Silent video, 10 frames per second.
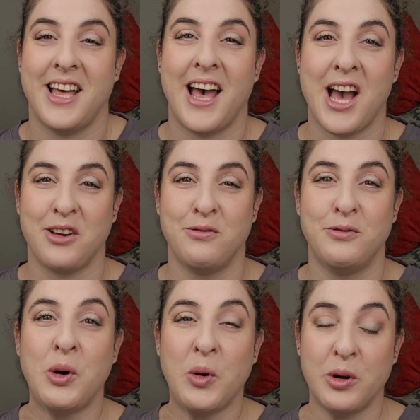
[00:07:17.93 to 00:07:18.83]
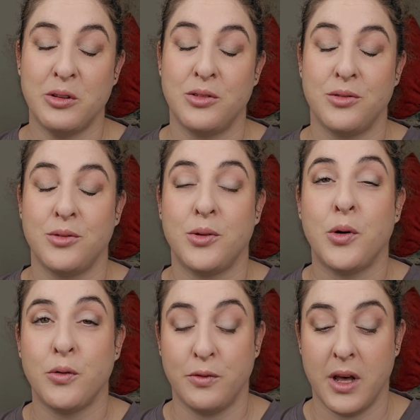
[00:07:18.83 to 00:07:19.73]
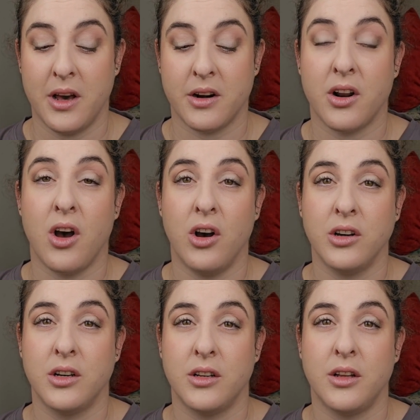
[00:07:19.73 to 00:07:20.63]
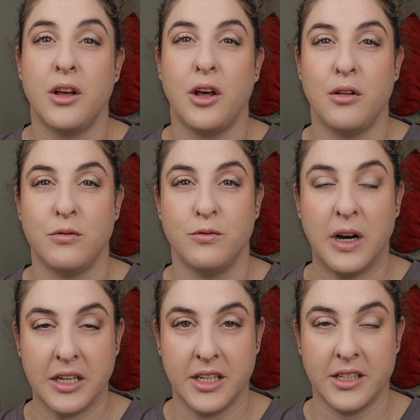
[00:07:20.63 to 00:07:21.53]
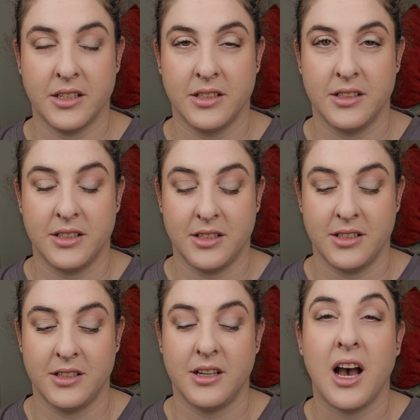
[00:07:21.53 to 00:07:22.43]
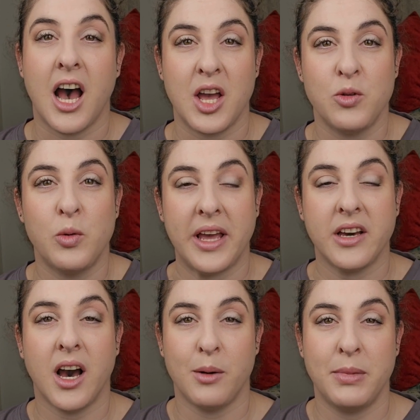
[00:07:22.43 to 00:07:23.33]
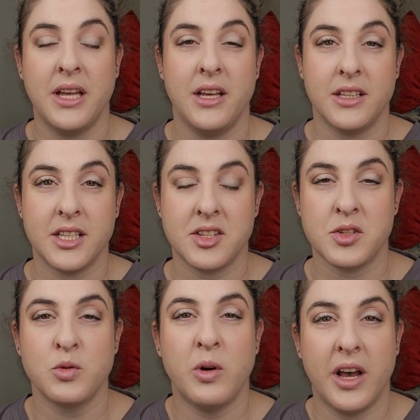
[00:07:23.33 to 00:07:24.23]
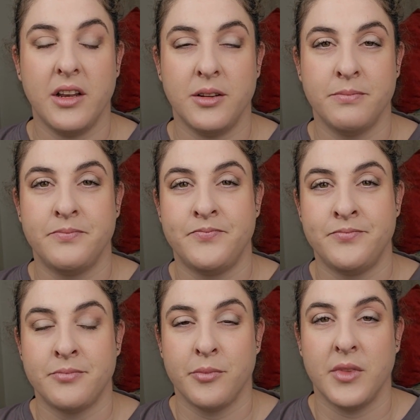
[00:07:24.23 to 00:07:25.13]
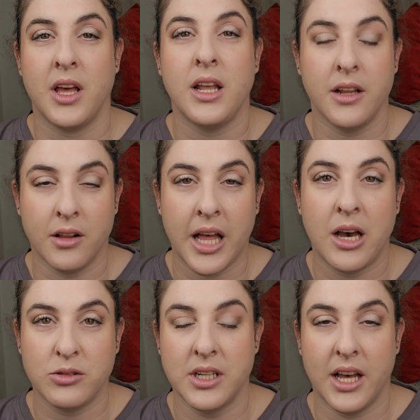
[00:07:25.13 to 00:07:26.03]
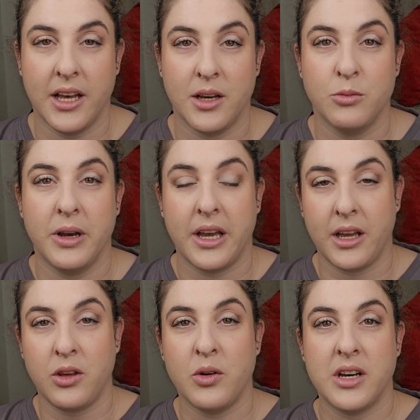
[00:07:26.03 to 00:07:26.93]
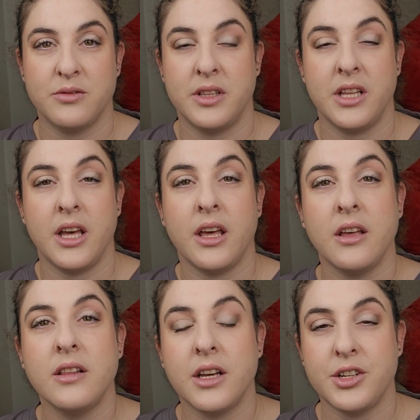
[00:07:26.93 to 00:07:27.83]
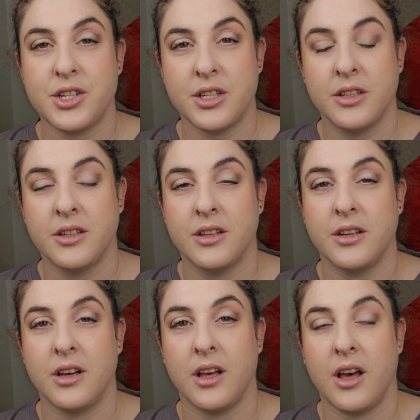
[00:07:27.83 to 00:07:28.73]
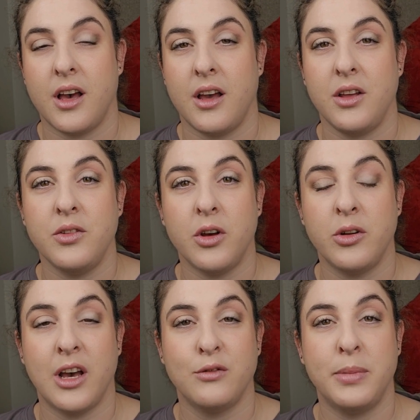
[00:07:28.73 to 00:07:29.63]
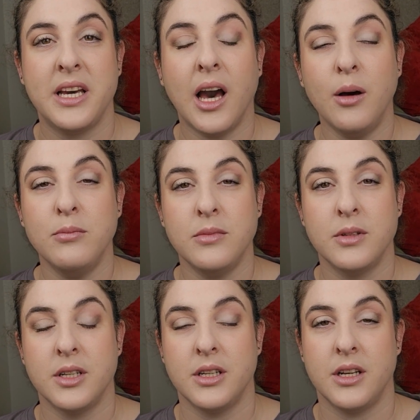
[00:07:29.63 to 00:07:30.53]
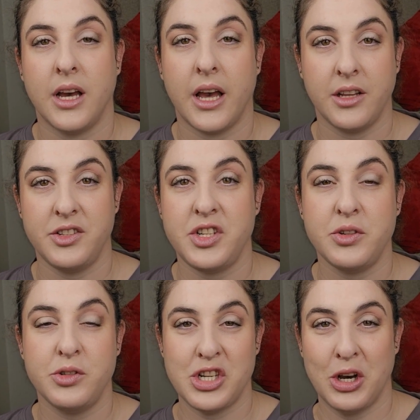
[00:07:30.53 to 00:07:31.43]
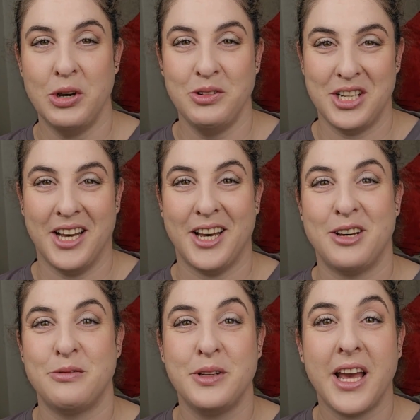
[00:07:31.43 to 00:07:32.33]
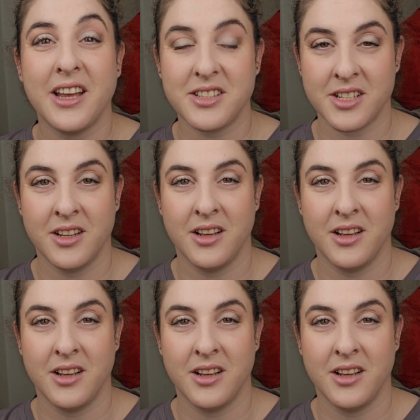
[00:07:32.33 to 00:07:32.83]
Ek word of raak wakker. I wake up. This is a little outlier where you have in the English, you don't have become and you don't have get.